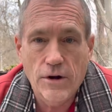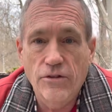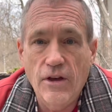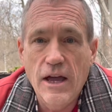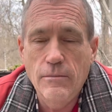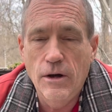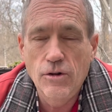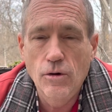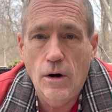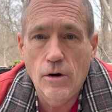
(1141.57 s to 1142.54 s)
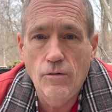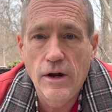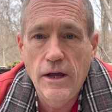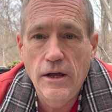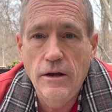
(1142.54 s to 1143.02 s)
assignment, you ought to
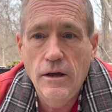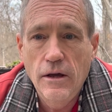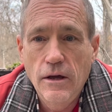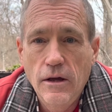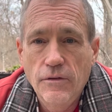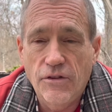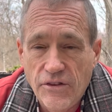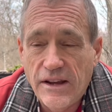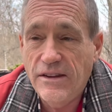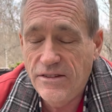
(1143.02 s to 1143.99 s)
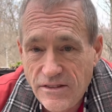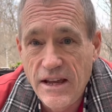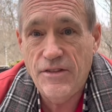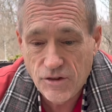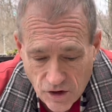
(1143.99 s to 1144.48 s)
read the 16th